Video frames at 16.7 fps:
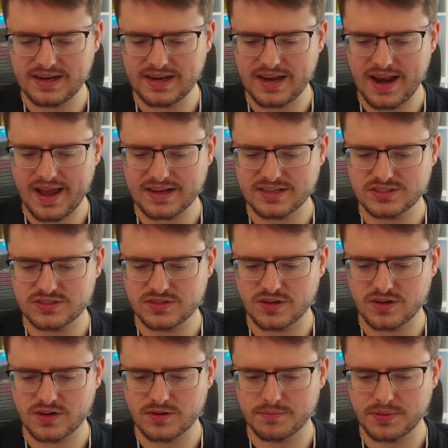next
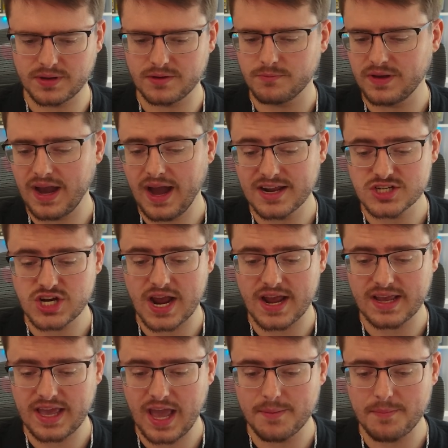turn, but we got
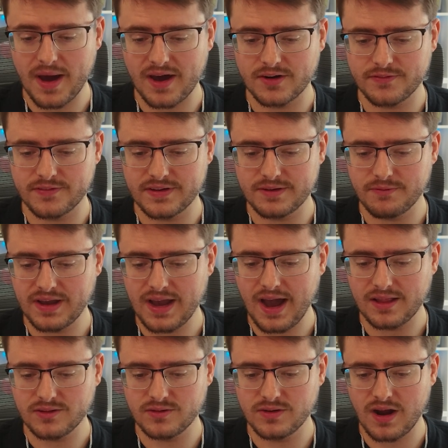Giant Cape out of it. We
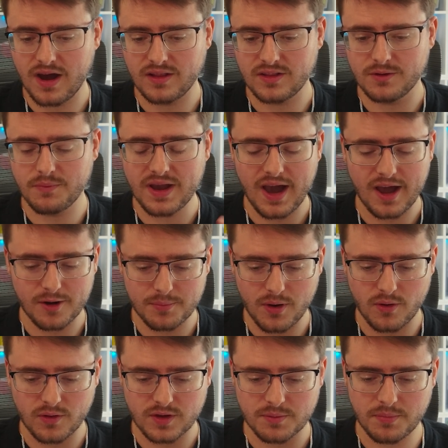got Lunala, we got a
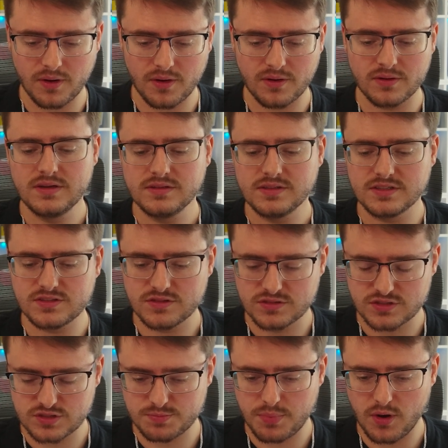Pokeball. Let's use
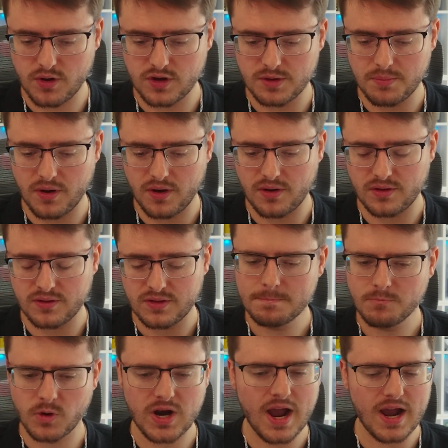this Pokeball.
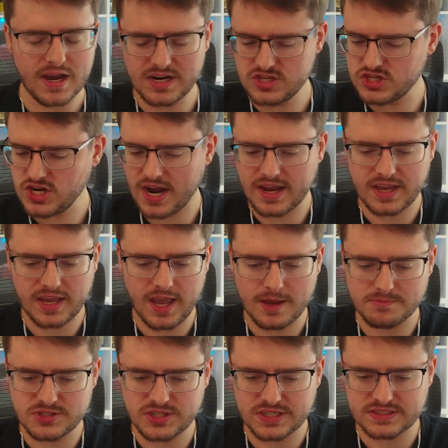We're not gonna Giant
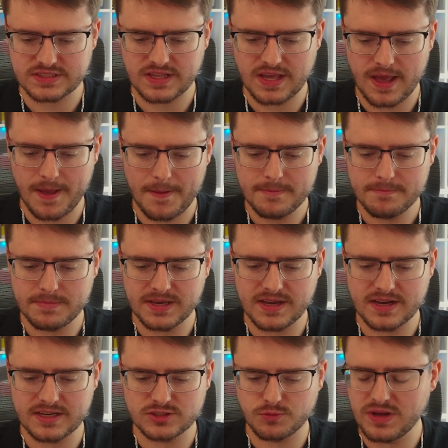Cape just yet
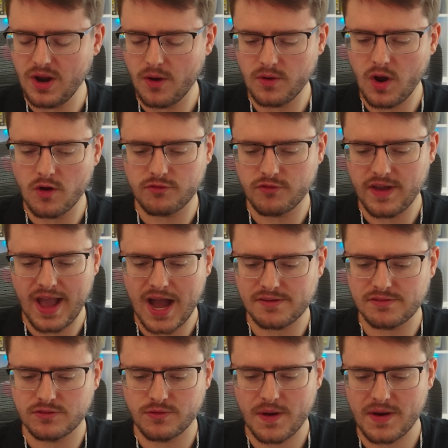because we don't know if we
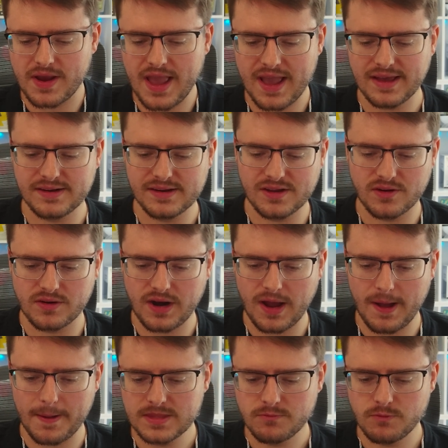have a rare candy or
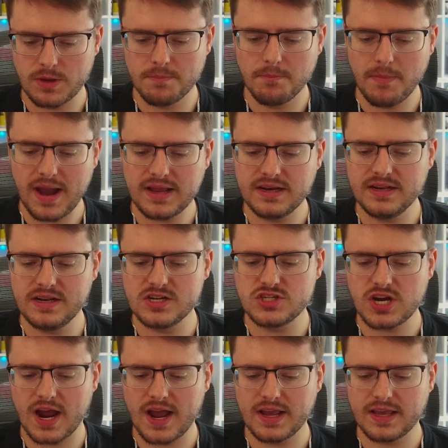not. We might need a
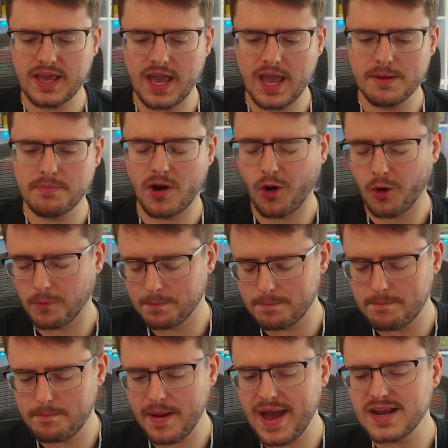Giant Cape our
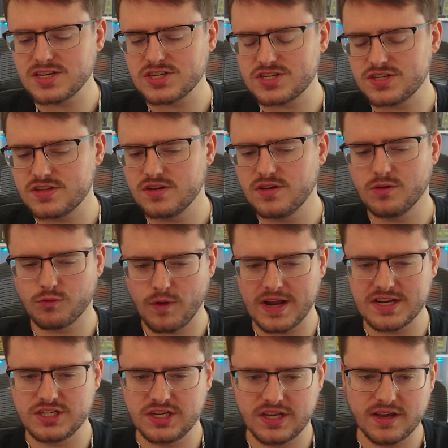benched
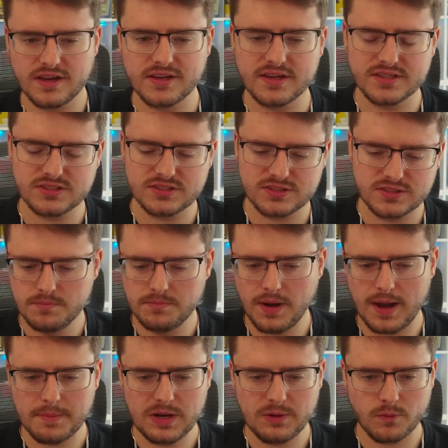Regigigas,
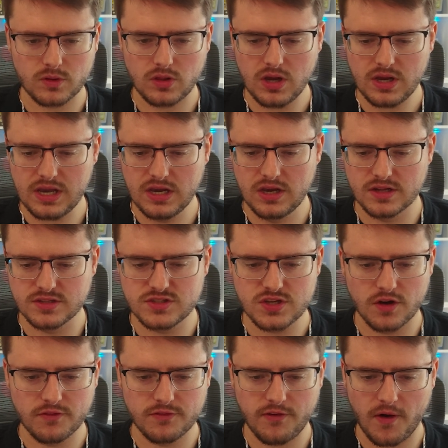but I mean, we're looking good
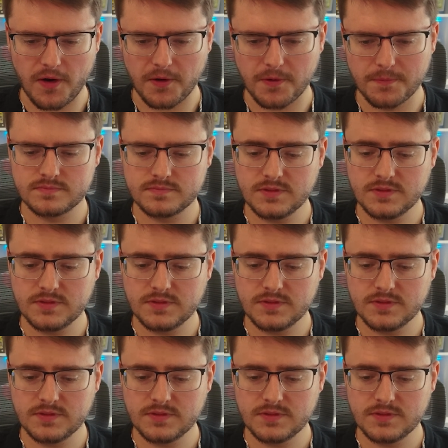so far.